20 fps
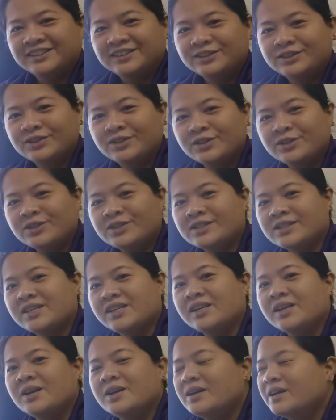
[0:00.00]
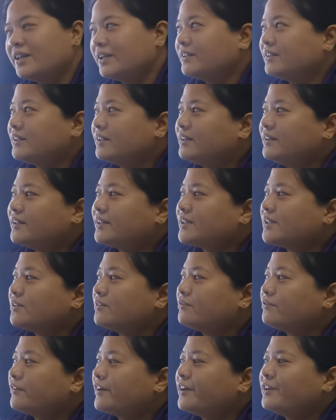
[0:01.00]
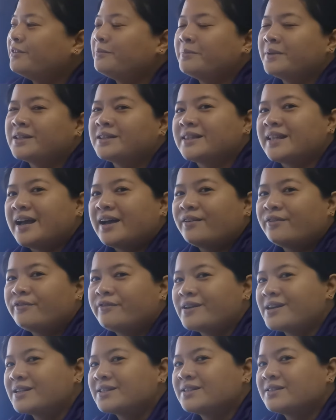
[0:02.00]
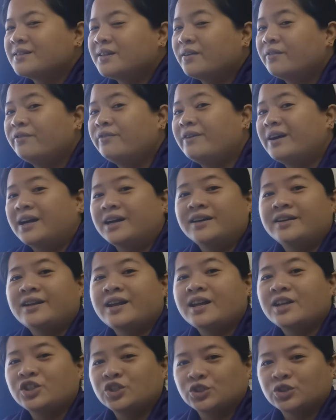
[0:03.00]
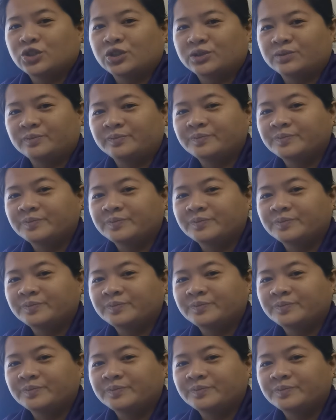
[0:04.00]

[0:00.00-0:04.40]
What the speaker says: So you see, the environment affects the variation.